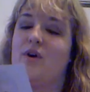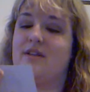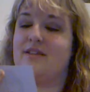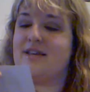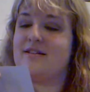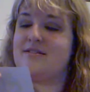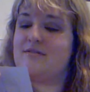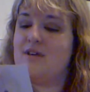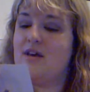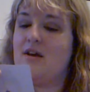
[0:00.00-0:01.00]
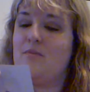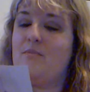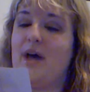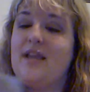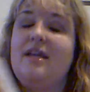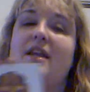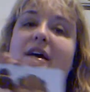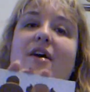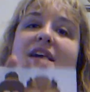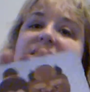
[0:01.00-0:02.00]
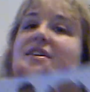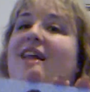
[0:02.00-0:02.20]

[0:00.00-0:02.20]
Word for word: one of these. But, you know, I still